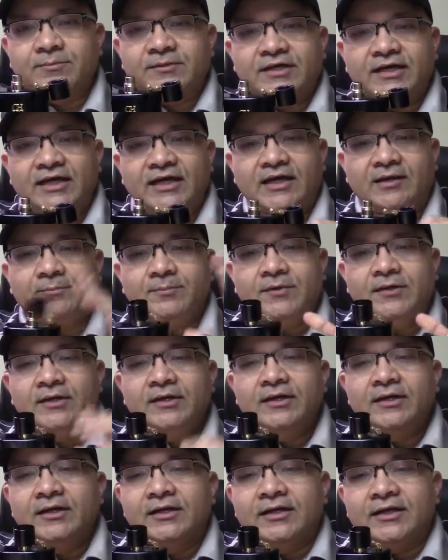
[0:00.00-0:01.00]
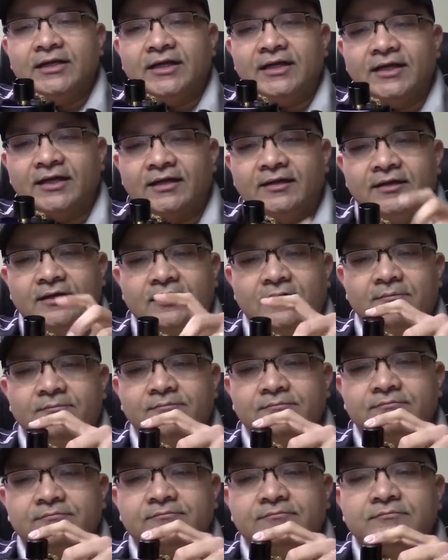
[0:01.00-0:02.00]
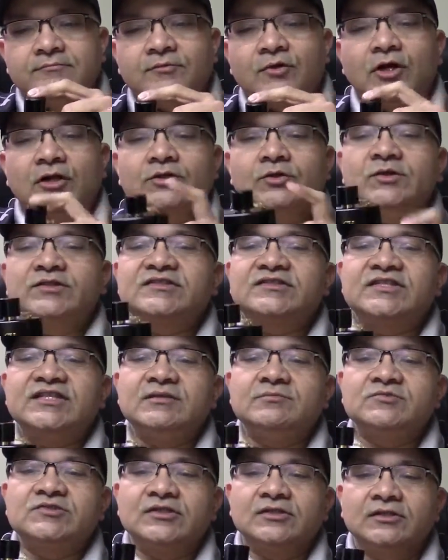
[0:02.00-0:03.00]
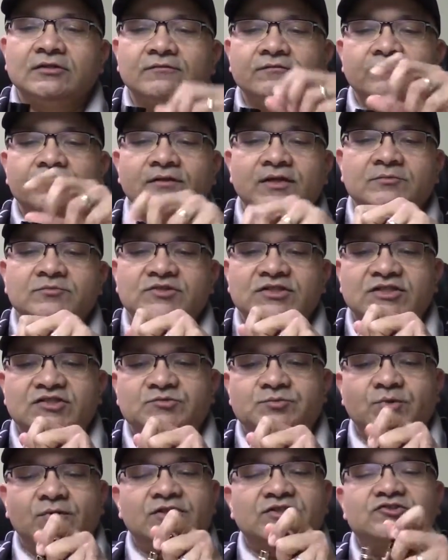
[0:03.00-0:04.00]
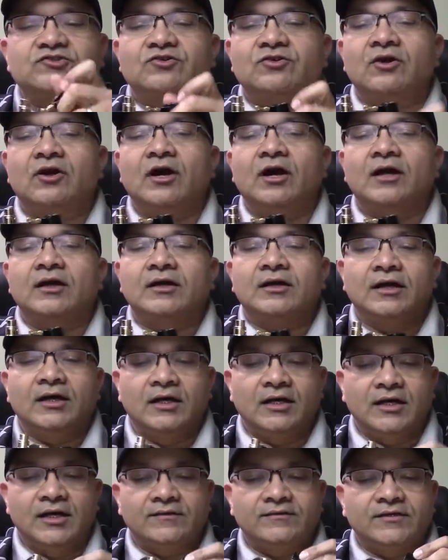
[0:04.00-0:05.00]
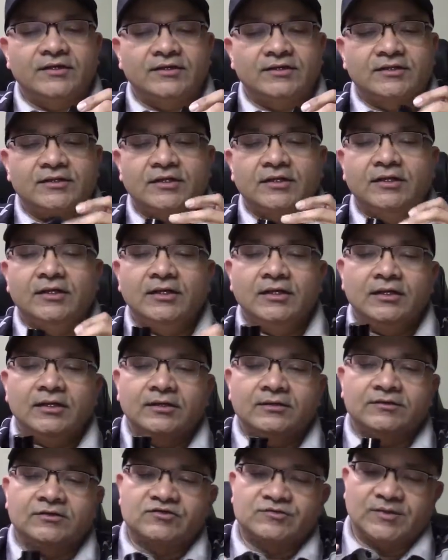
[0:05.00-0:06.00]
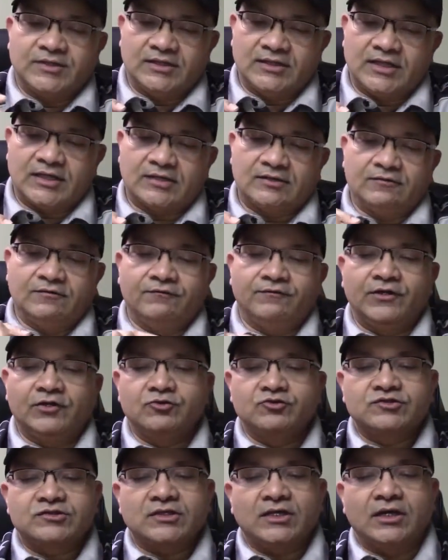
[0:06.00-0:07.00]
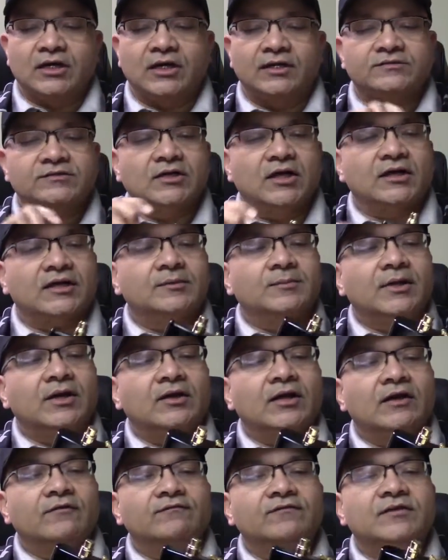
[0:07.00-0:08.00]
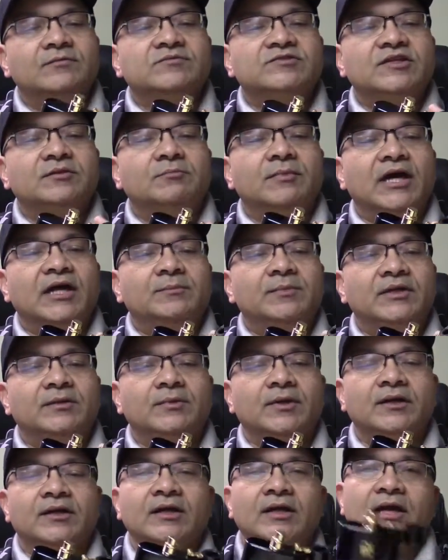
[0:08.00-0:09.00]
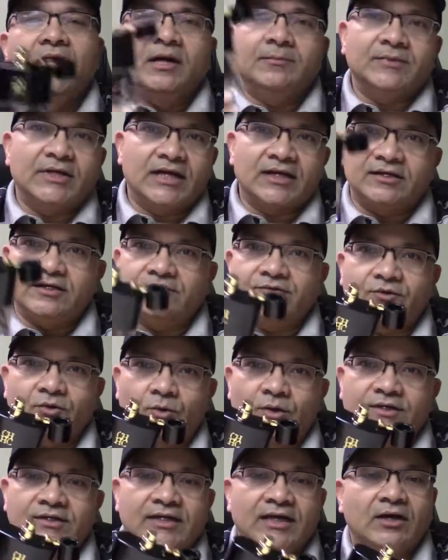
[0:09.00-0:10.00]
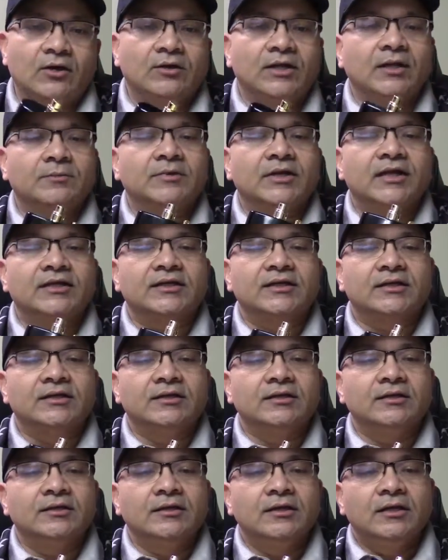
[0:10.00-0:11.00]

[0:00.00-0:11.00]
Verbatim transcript: cap, and although it seems a little flimsy, it's pretty strong. I think there's been a lot of reviews talking about how flimsy it might be, but I'm not gonna throw it down. I'm not gonna